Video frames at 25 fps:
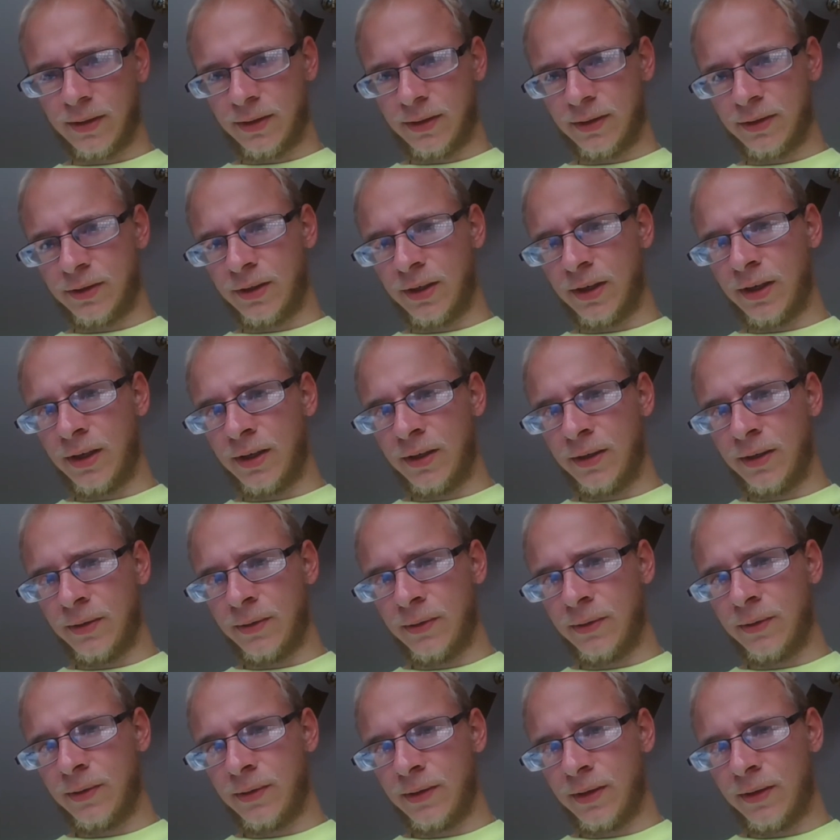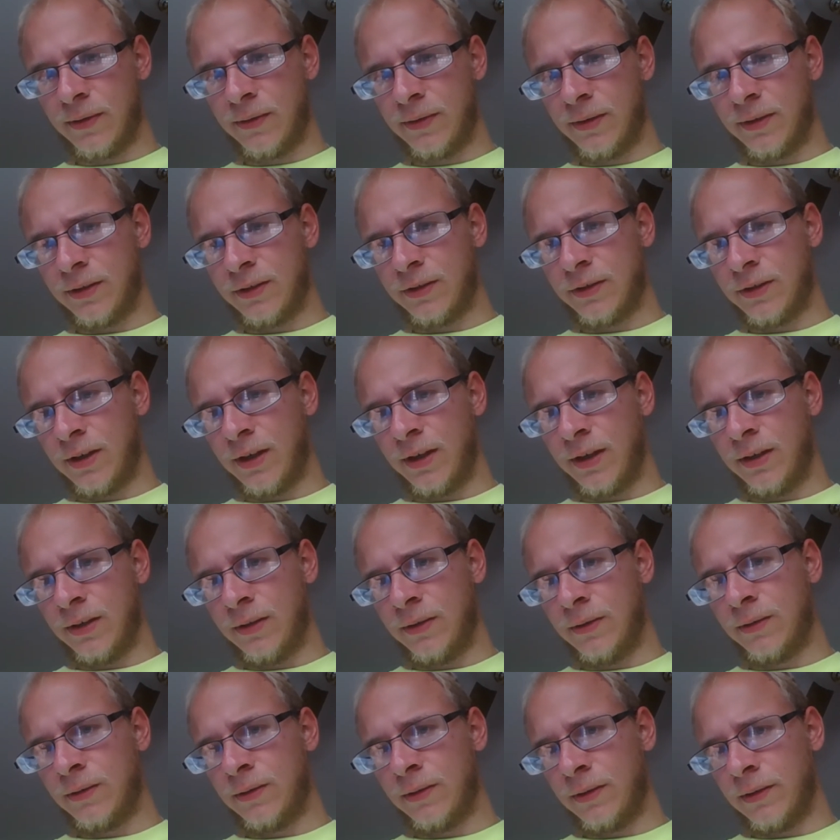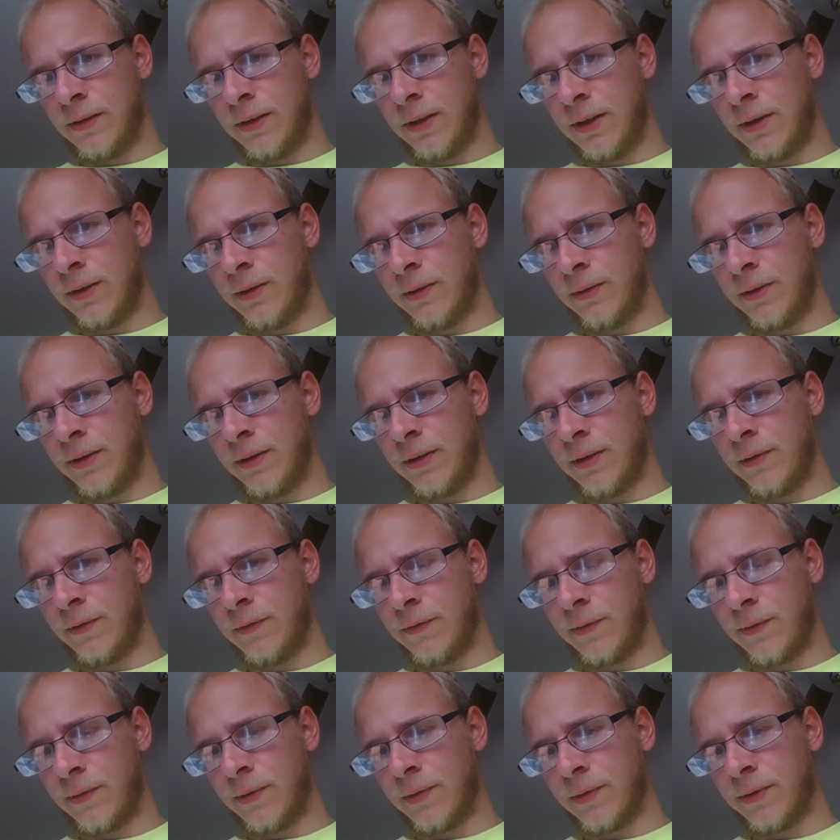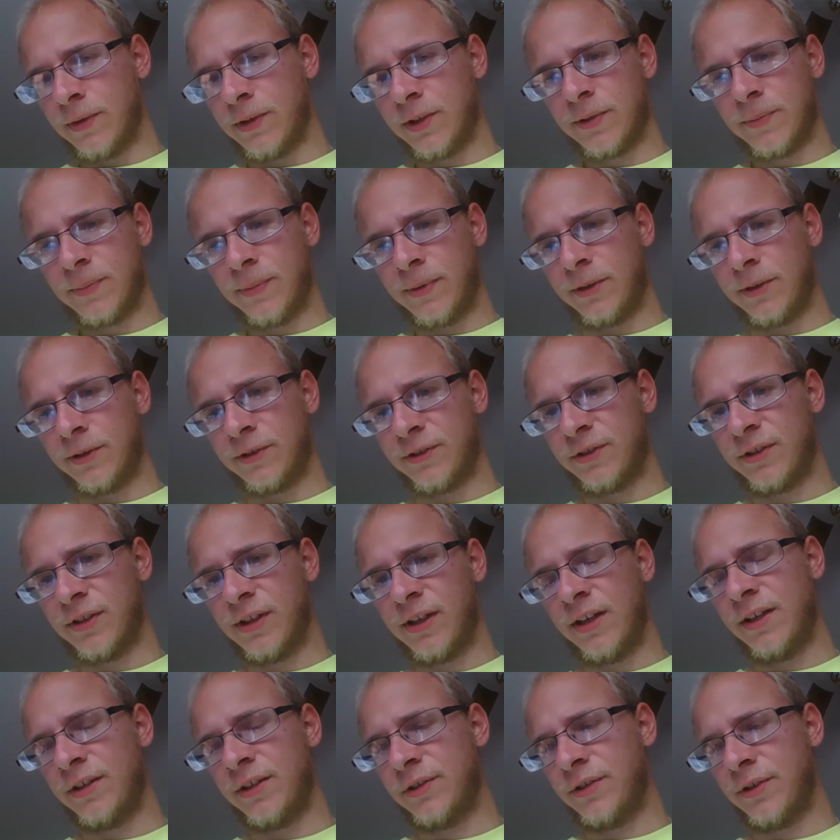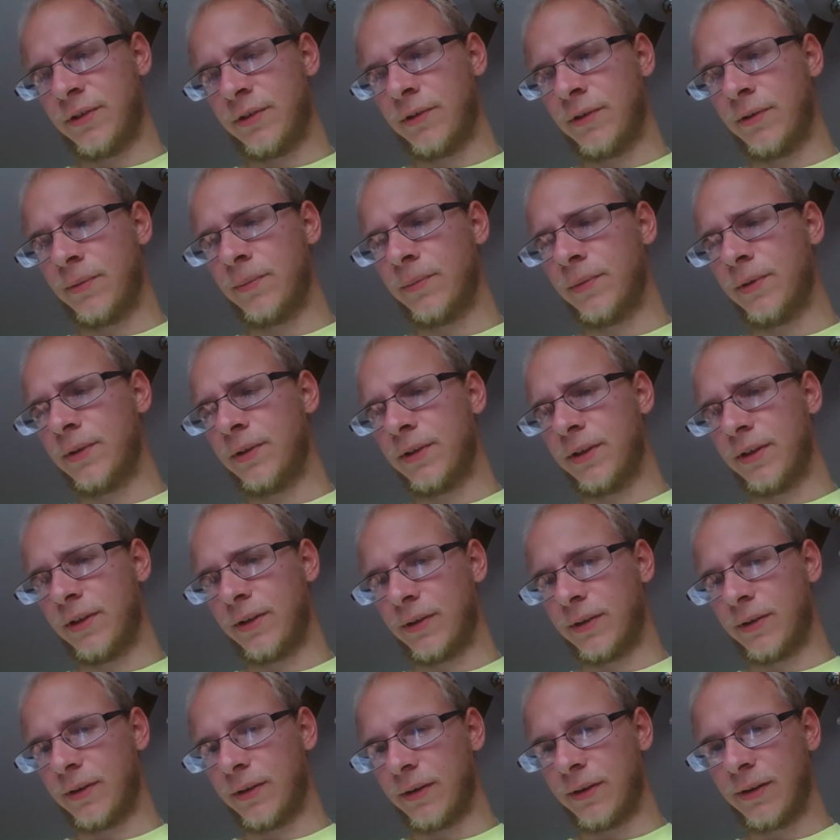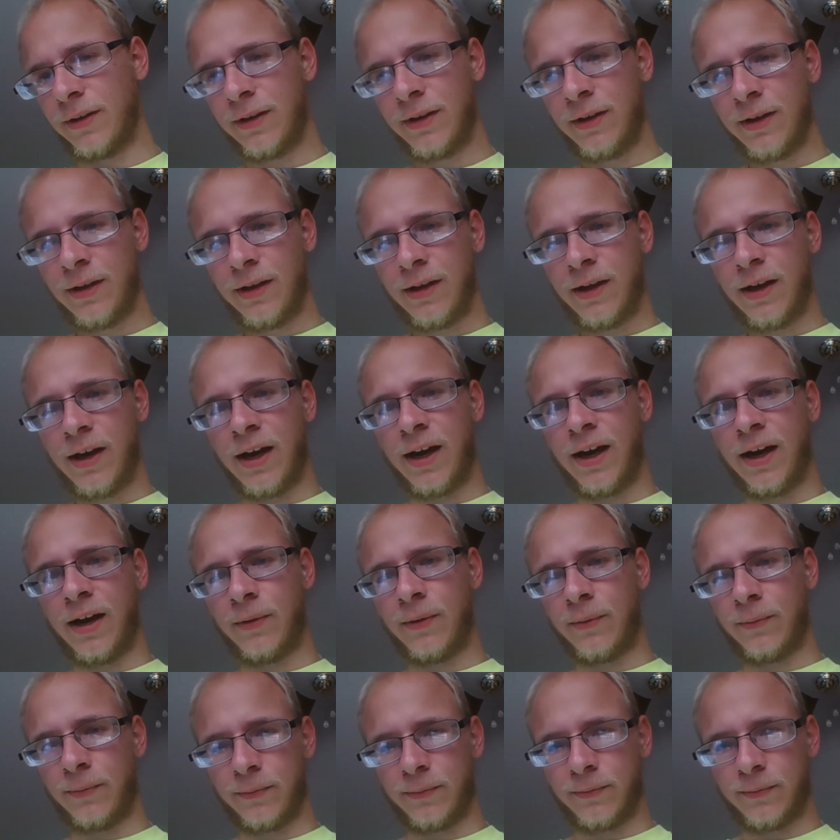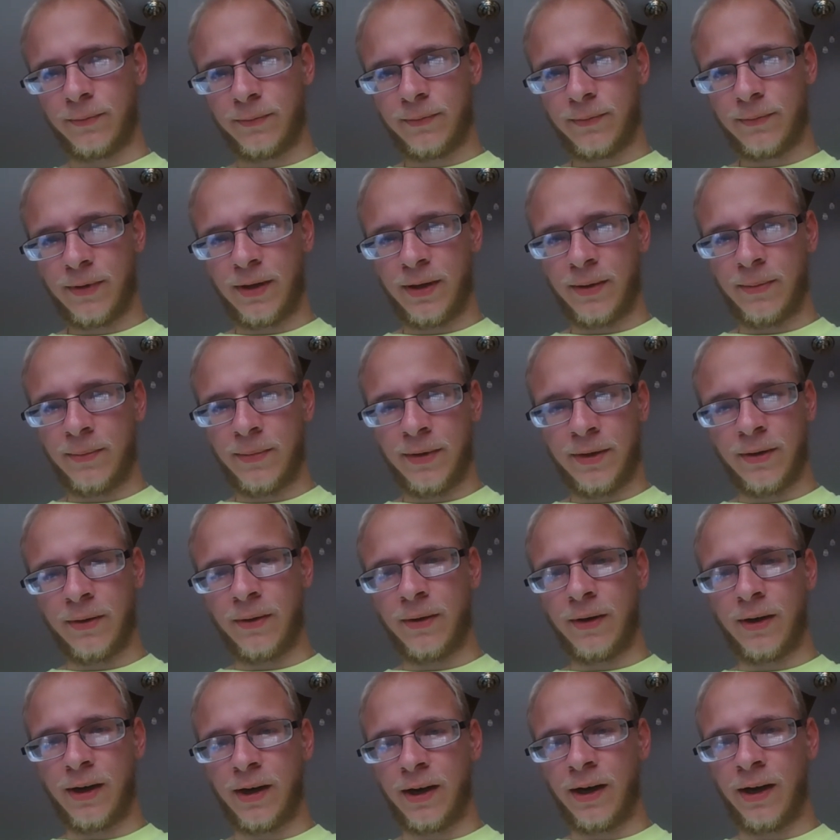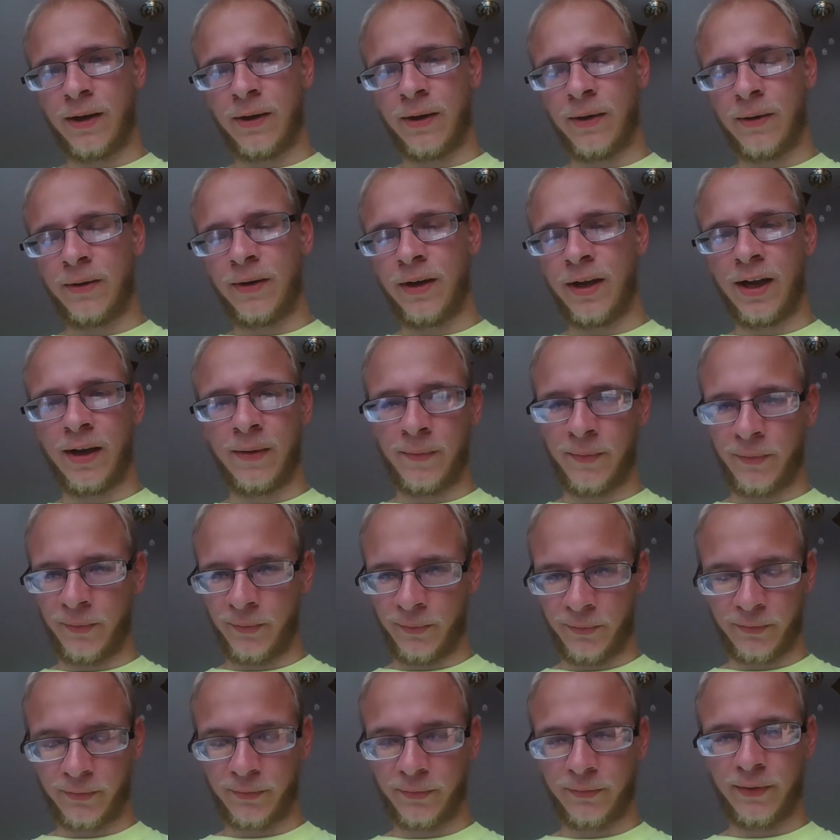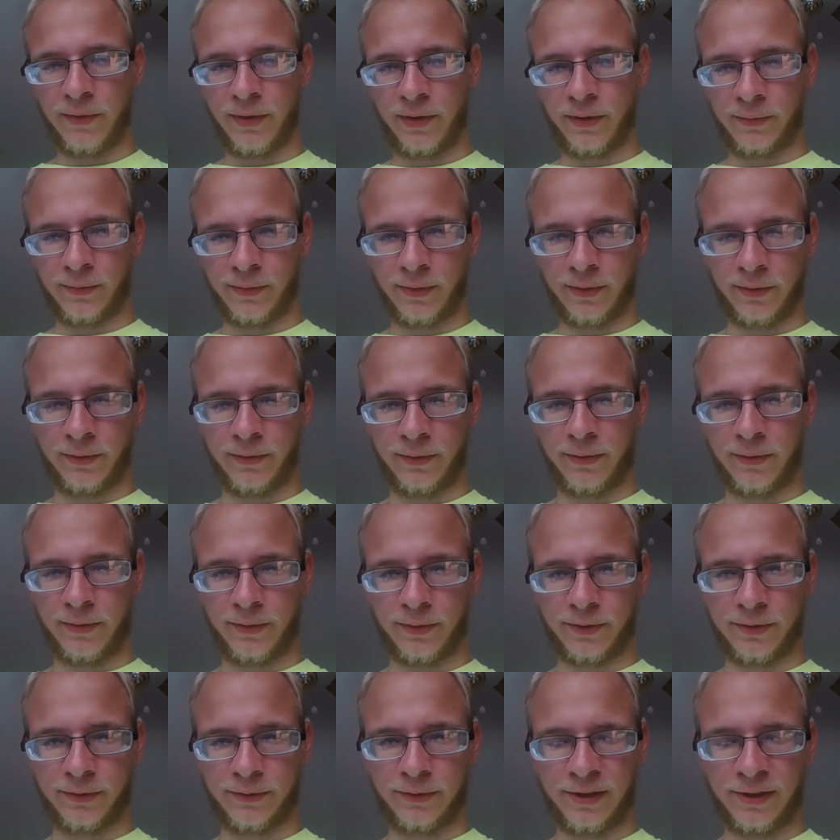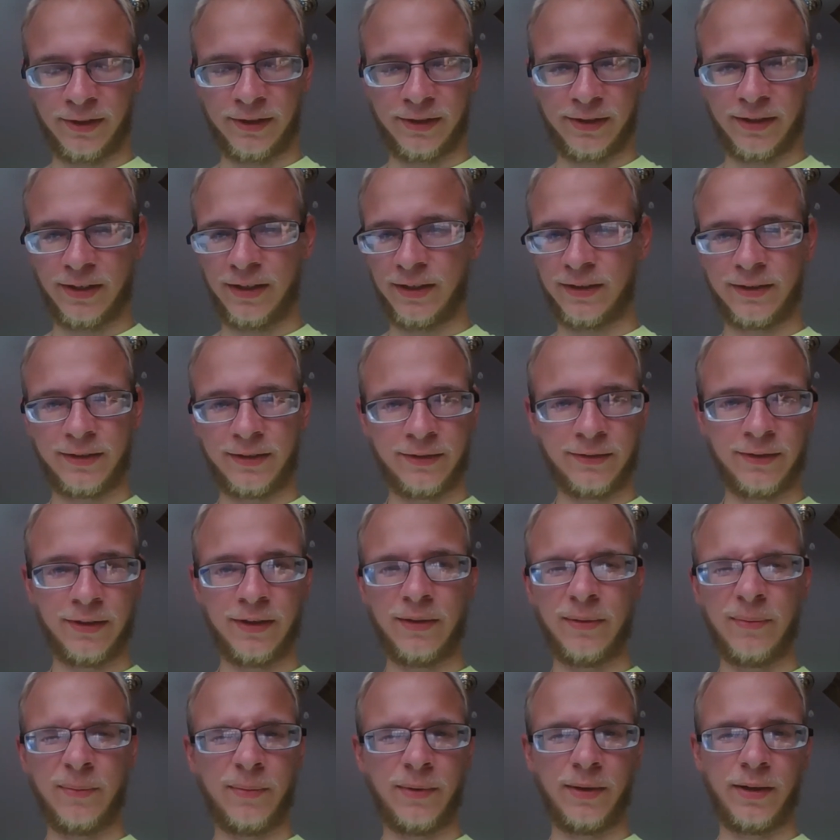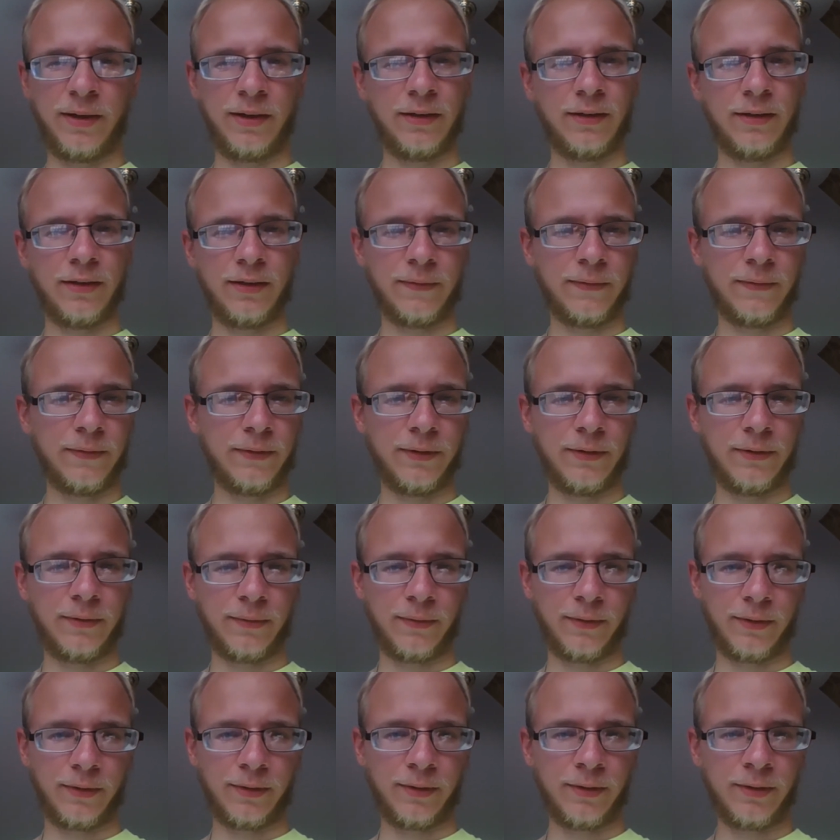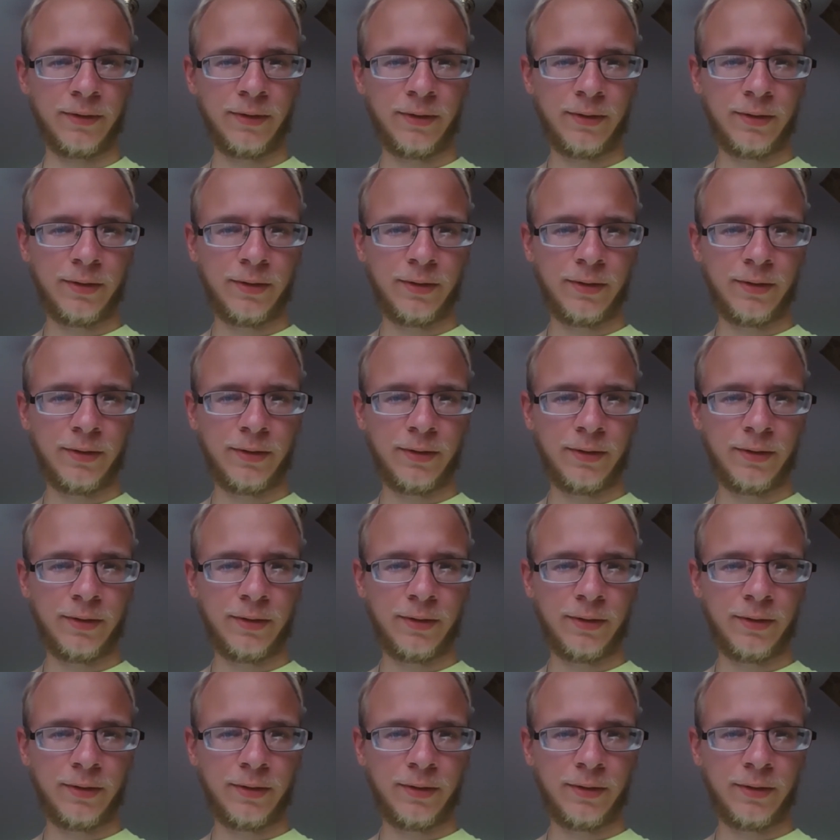Giant Eagle could literally afford to sponsor AJ Allmendinger at Mid Ohio and have him win a road course race and still have money left over.